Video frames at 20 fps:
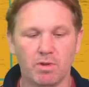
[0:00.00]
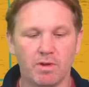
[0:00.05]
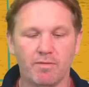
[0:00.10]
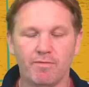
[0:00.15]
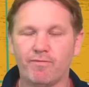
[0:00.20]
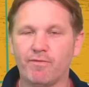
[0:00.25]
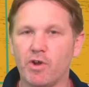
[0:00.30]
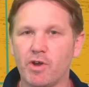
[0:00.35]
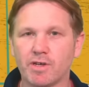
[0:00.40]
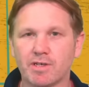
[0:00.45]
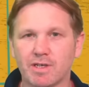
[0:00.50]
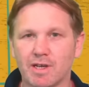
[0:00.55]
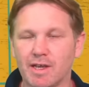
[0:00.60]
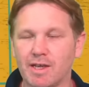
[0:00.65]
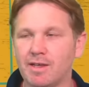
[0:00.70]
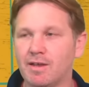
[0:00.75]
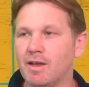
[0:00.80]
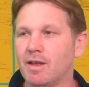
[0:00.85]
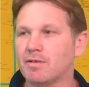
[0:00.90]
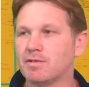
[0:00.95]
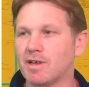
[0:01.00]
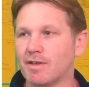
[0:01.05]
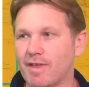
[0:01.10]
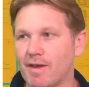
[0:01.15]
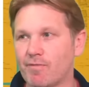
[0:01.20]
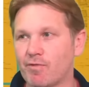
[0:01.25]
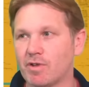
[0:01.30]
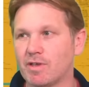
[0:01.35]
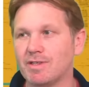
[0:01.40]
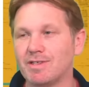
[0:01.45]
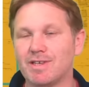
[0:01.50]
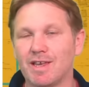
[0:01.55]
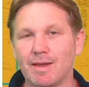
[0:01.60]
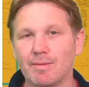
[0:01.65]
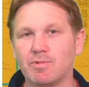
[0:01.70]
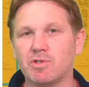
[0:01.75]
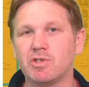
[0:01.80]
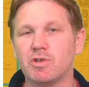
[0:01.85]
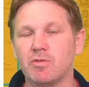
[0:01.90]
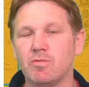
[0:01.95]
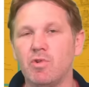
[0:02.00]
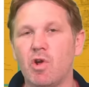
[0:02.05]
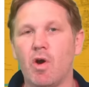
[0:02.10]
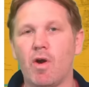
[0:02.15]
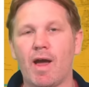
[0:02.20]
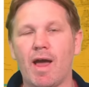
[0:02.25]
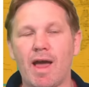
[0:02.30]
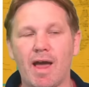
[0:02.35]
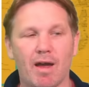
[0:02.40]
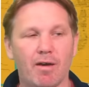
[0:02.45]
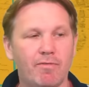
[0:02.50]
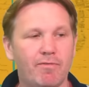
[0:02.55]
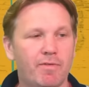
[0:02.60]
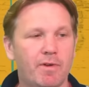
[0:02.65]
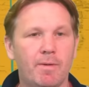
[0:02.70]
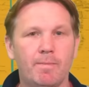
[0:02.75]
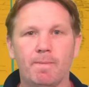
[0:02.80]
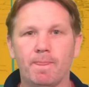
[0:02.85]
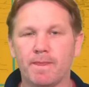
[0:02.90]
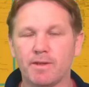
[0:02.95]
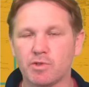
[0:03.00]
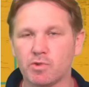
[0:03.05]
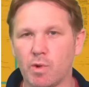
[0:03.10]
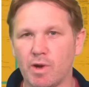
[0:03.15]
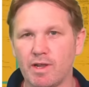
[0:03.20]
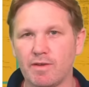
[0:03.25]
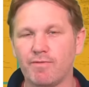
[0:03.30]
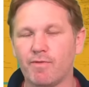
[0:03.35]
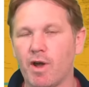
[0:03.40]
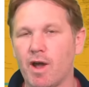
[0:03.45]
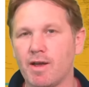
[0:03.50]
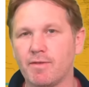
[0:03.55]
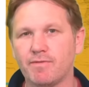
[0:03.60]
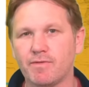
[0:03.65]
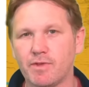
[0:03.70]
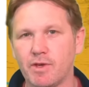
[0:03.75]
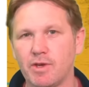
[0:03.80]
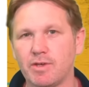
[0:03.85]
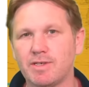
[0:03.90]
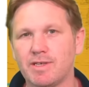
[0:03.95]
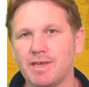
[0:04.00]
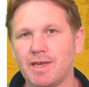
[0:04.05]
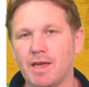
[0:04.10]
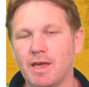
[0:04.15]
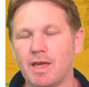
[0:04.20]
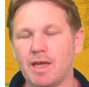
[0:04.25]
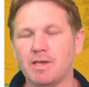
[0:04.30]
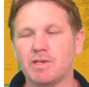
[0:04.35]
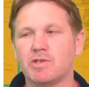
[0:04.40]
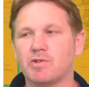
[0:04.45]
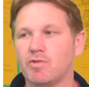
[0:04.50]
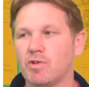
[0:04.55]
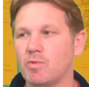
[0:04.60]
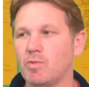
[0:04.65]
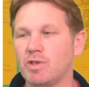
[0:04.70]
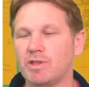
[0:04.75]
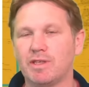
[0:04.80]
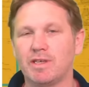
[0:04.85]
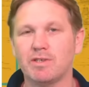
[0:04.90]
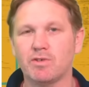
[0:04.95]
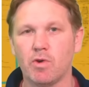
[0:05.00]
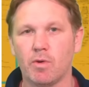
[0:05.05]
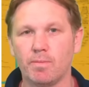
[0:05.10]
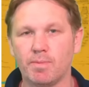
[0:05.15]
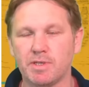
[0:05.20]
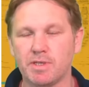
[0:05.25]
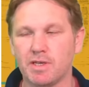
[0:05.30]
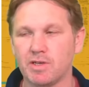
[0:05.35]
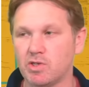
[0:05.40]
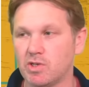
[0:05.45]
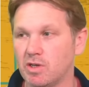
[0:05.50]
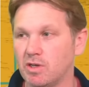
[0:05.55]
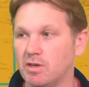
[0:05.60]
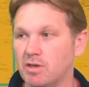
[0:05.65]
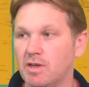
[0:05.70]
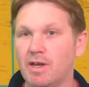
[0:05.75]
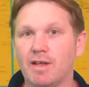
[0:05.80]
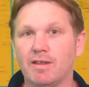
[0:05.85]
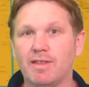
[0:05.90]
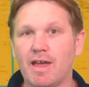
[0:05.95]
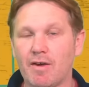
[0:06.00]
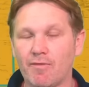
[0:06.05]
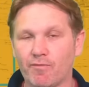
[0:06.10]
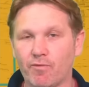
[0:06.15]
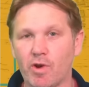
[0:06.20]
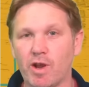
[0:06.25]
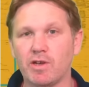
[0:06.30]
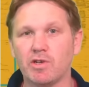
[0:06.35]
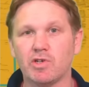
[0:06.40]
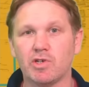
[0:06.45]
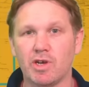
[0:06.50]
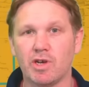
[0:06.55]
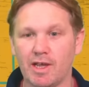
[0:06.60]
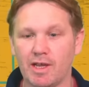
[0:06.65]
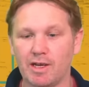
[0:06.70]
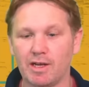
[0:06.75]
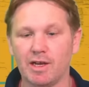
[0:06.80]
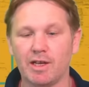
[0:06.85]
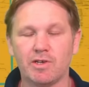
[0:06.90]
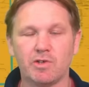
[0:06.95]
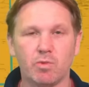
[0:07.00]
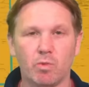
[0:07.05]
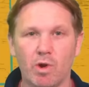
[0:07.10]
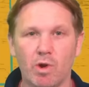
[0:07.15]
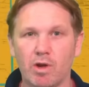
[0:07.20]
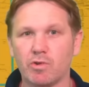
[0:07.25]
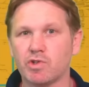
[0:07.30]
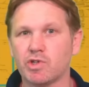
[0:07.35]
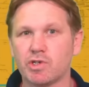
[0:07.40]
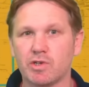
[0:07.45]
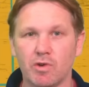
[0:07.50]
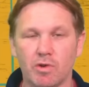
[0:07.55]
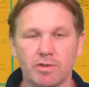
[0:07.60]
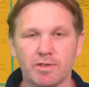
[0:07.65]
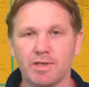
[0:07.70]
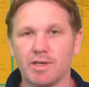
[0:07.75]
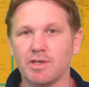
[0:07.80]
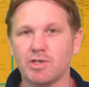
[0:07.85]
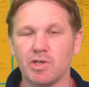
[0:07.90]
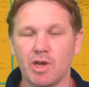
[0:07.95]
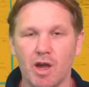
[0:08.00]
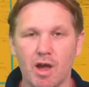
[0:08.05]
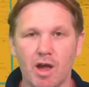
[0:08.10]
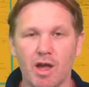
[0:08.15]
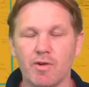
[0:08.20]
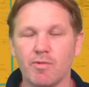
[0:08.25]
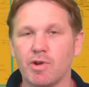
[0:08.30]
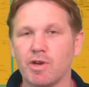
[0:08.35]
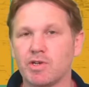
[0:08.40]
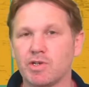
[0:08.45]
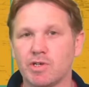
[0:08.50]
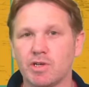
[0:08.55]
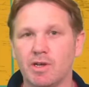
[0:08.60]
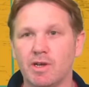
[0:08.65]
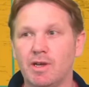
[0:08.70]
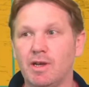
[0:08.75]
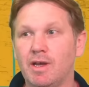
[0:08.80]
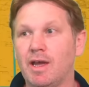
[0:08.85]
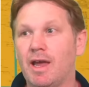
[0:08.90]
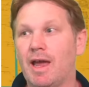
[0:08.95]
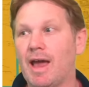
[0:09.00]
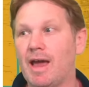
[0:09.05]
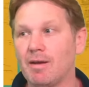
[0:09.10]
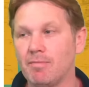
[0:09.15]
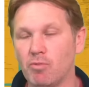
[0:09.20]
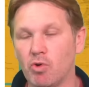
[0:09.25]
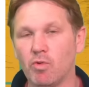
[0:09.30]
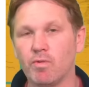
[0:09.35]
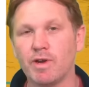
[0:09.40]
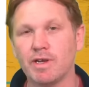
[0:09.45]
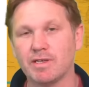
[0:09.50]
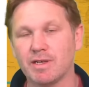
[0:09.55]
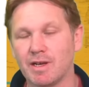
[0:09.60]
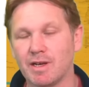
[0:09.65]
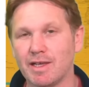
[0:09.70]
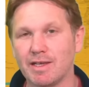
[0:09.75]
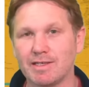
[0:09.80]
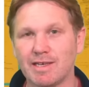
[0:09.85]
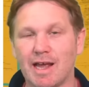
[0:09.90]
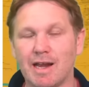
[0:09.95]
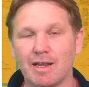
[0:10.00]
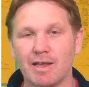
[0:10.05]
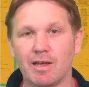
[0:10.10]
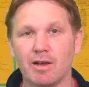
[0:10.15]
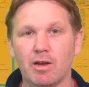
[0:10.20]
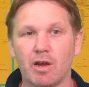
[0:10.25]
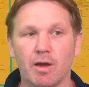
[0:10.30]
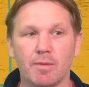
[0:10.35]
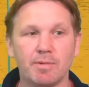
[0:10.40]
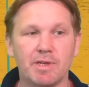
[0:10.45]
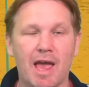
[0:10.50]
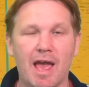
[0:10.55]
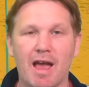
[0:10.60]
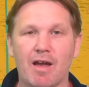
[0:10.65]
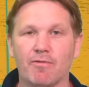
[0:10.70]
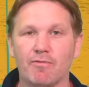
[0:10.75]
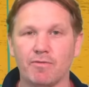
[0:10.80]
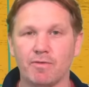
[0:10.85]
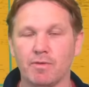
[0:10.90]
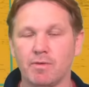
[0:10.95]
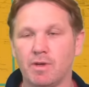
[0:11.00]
Firstly, South African teams do not have the 25, 30-year history with this competition that French, English, Welsh, Scottish, Irish, and more recently Italian clubs have.